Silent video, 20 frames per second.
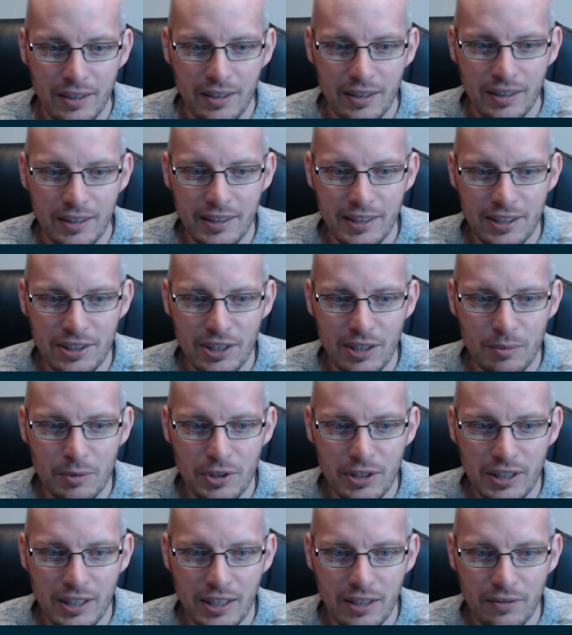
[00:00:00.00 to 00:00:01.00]
And this seems
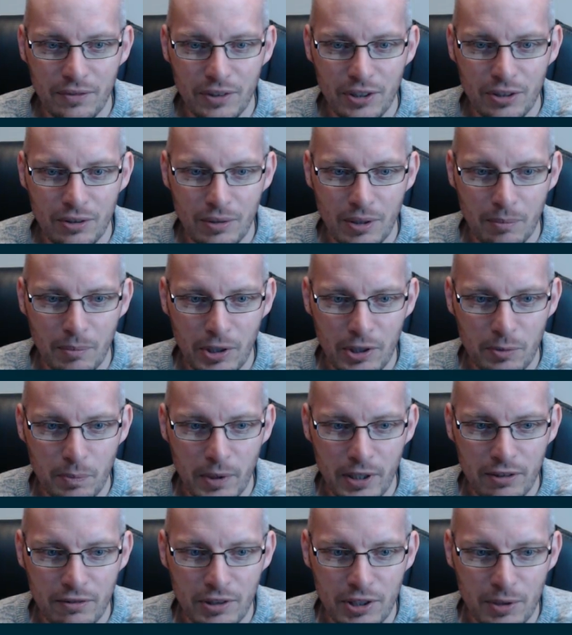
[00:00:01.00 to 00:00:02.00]
to give you a much
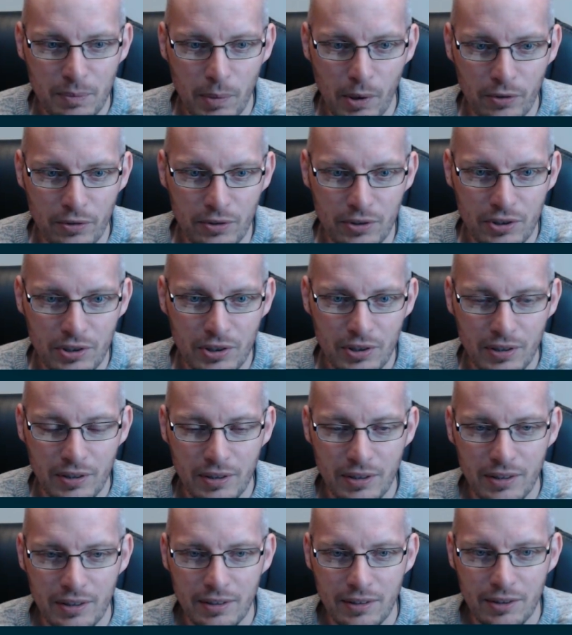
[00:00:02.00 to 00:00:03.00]
better response,
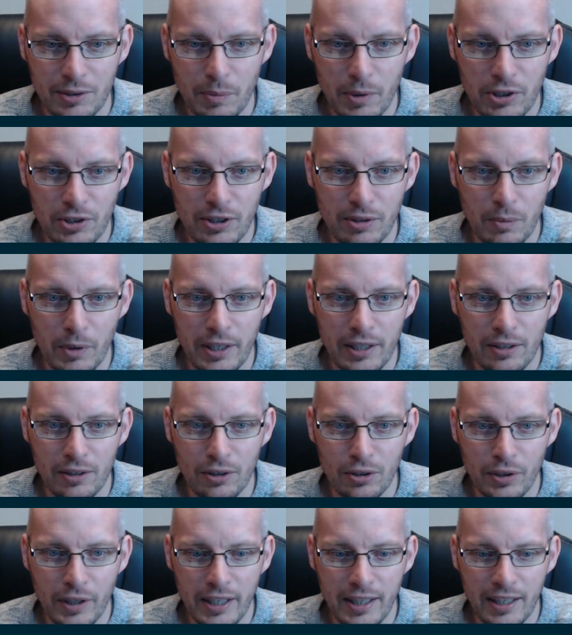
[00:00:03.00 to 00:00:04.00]
especially when
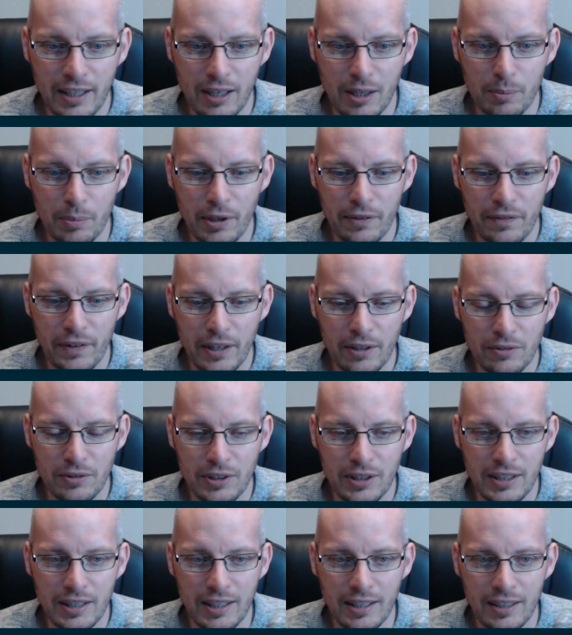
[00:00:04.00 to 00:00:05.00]
looking up. I
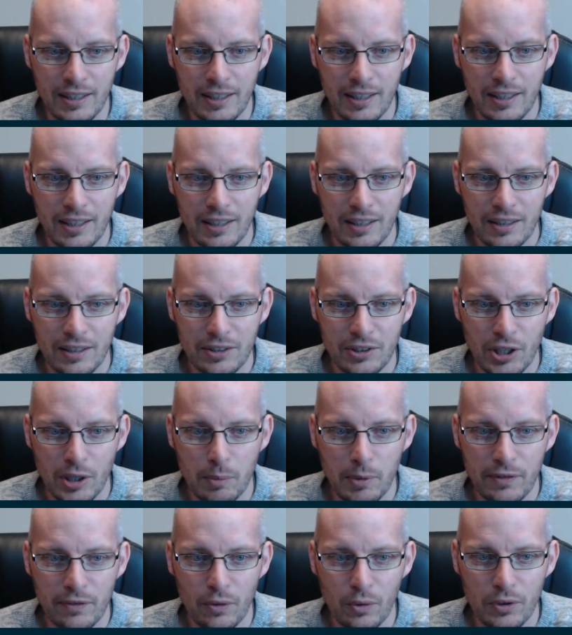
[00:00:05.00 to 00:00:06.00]
found the uh,
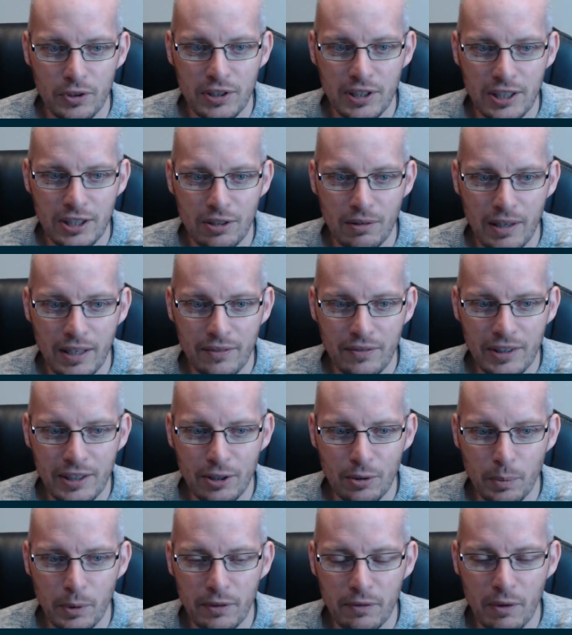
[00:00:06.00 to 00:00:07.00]
Tobii 4C to have a
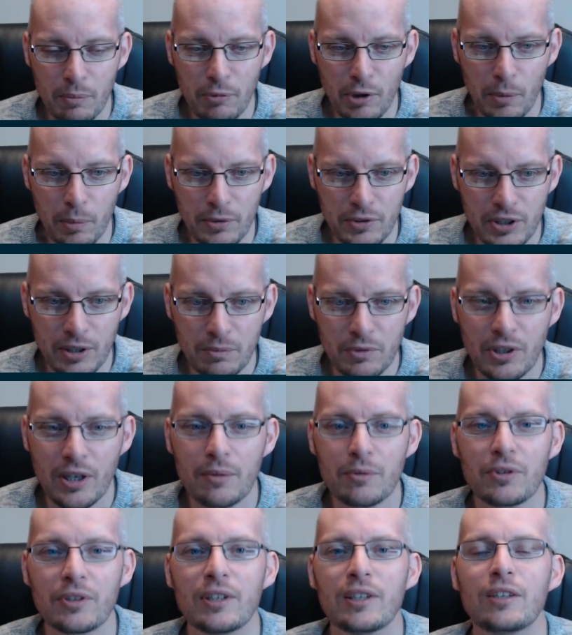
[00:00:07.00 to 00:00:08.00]
little bit of a problem
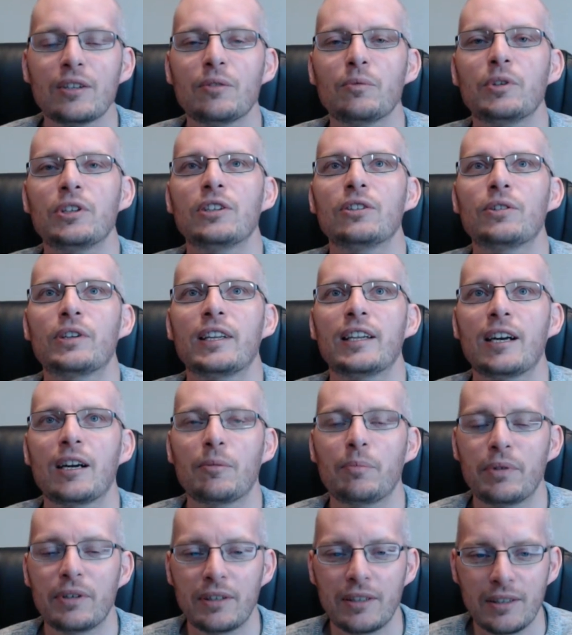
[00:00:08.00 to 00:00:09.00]
sometimes when you're looking
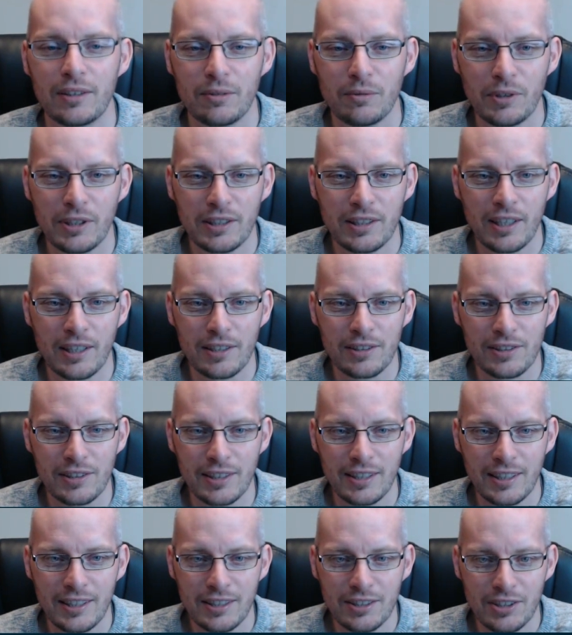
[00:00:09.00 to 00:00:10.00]
up. What it
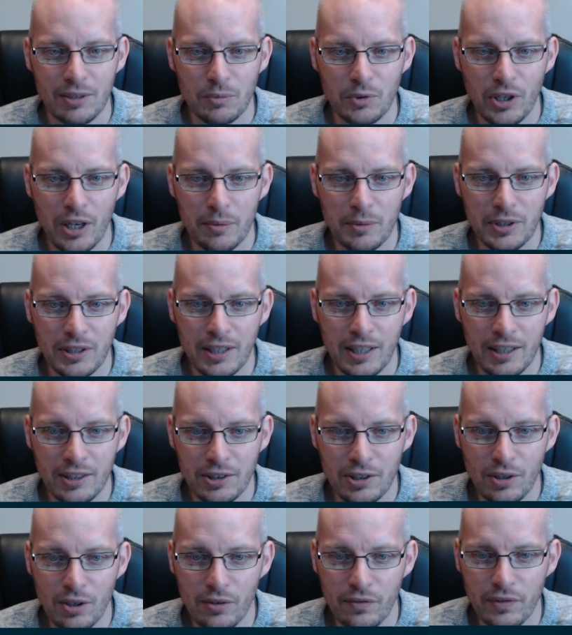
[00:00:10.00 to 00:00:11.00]
does is sometimes
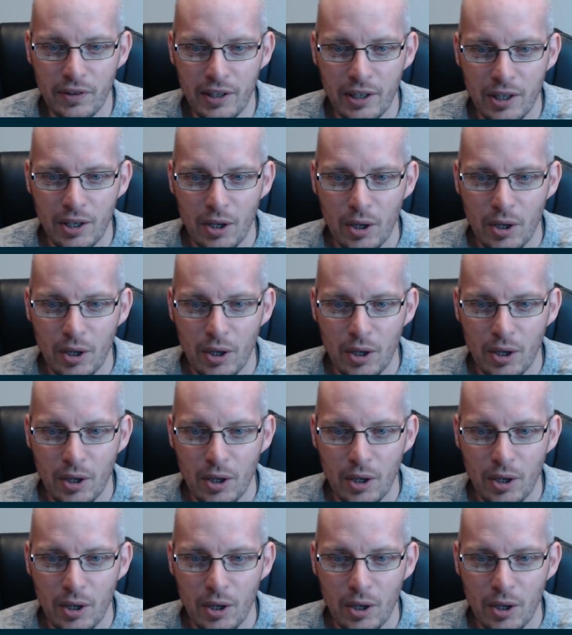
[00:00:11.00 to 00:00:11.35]
cut off.